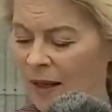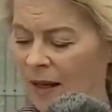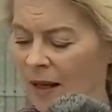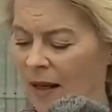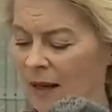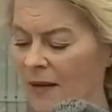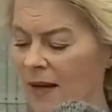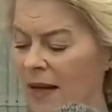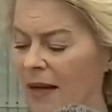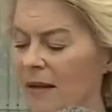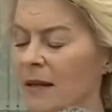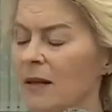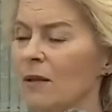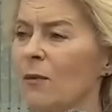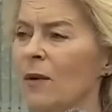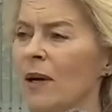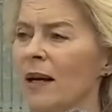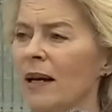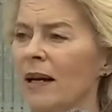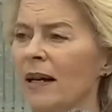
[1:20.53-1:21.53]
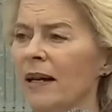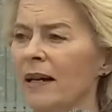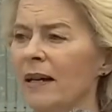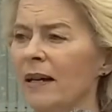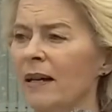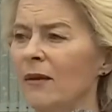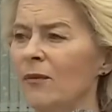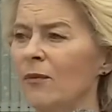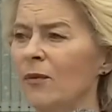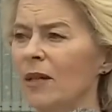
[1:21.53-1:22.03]
And that is
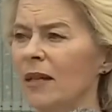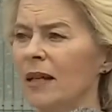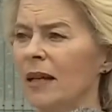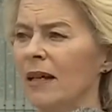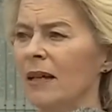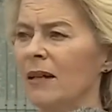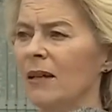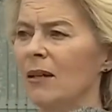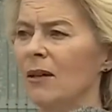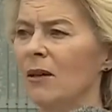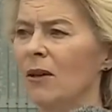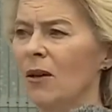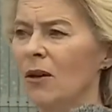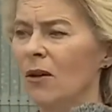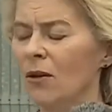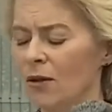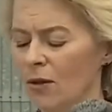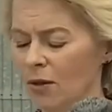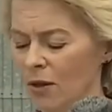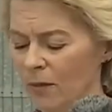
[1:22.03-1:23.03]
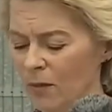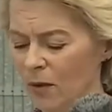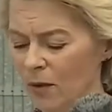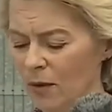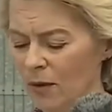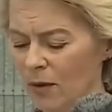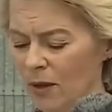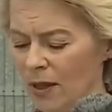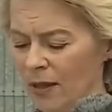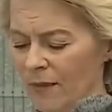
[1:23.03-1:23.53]
why, if we take a long-term
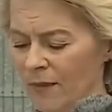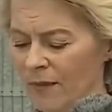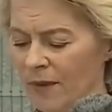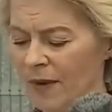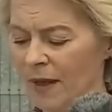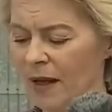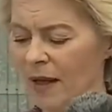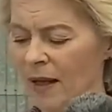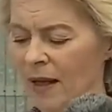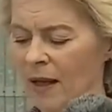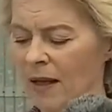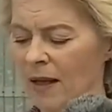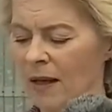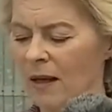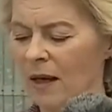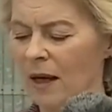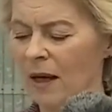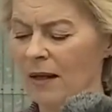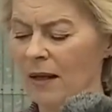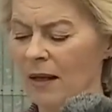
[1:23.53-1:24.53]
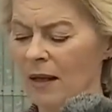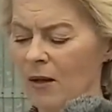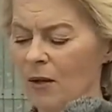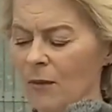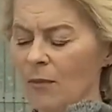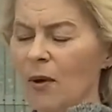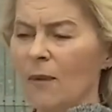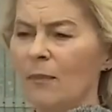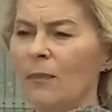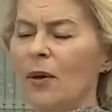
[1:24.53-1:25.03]
look on our
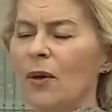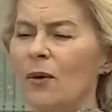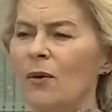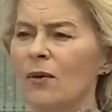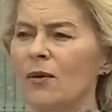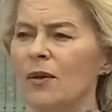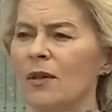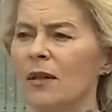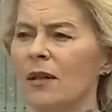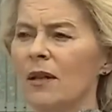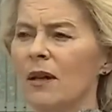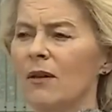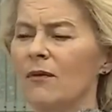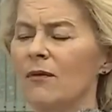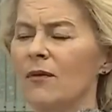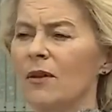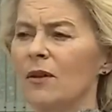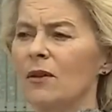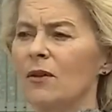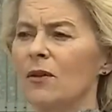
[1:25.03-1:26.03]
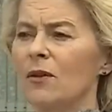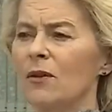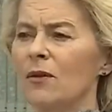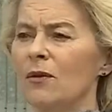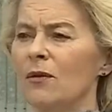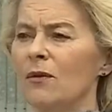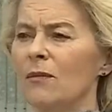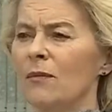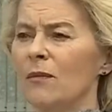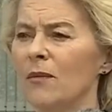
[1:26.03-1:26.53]
proposal of the
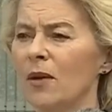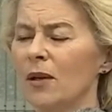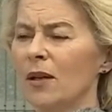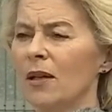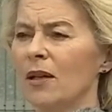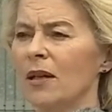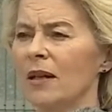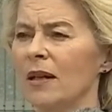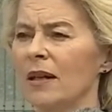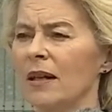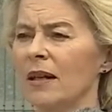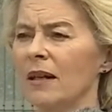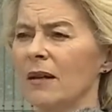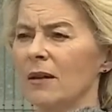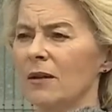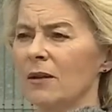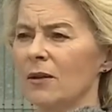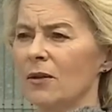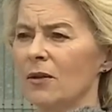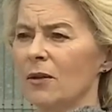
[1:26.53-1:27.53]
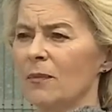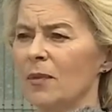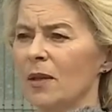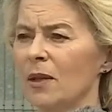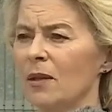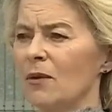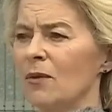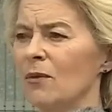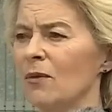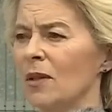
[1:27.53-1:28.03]
new modern
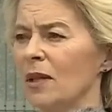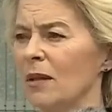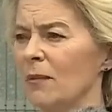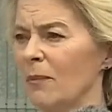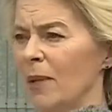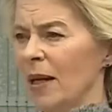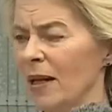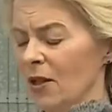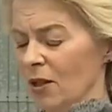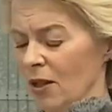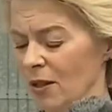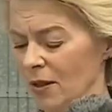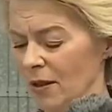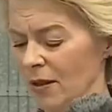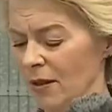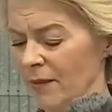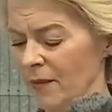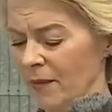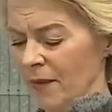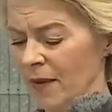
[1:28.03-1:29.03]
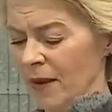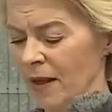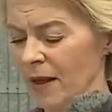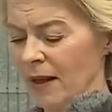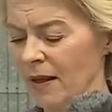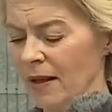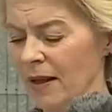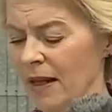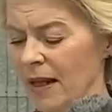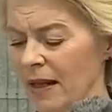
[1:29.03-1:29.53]
European Union budget,
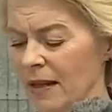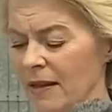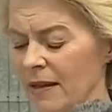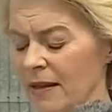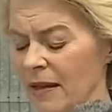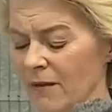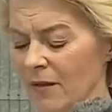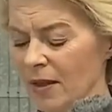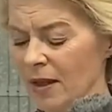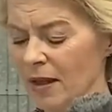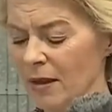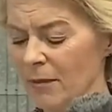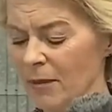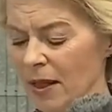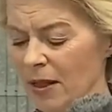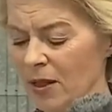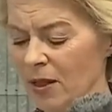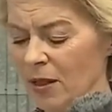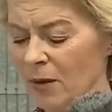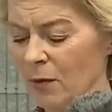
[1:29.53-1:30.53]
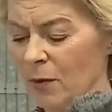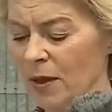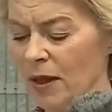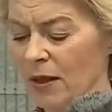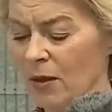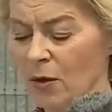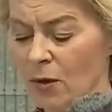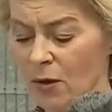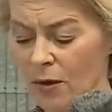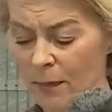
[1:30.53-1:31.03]
the next 7-year budget, we
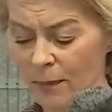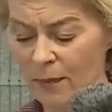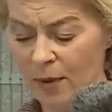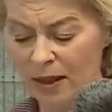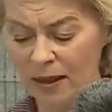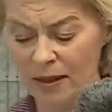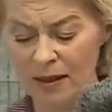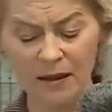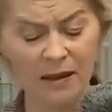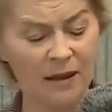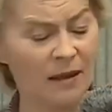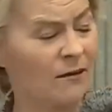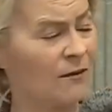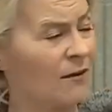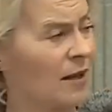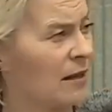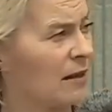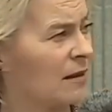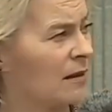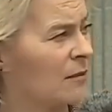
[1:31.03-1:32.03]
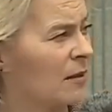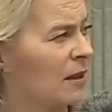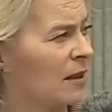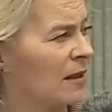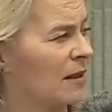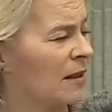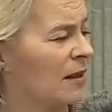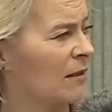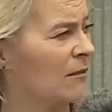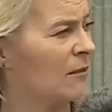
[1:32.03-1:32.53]
are tripling the investment
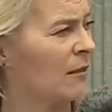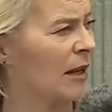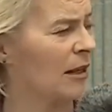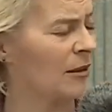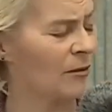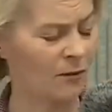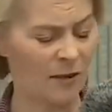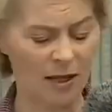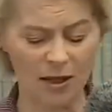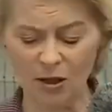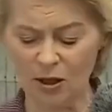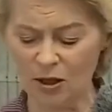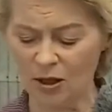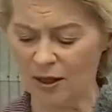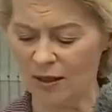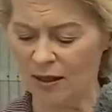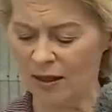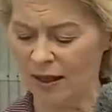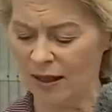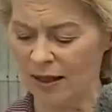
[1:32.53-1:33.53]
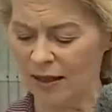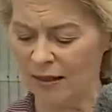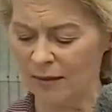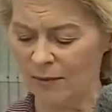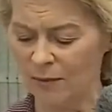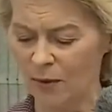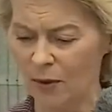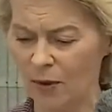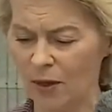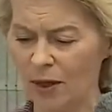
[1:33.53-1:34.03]
in migration and
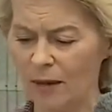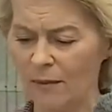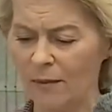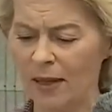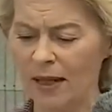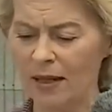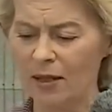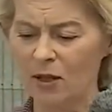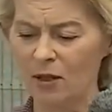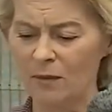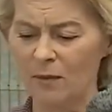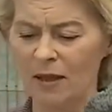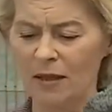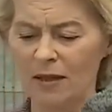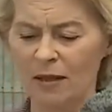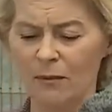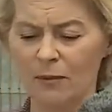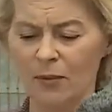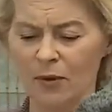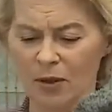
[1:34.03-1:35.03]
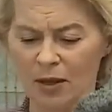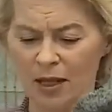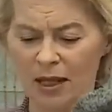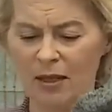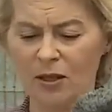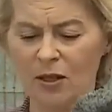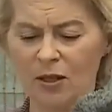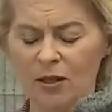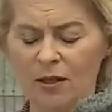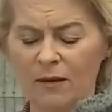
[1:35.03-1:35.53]
border management and
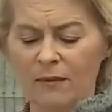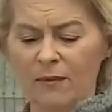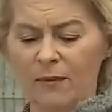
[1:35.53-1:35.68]
protection.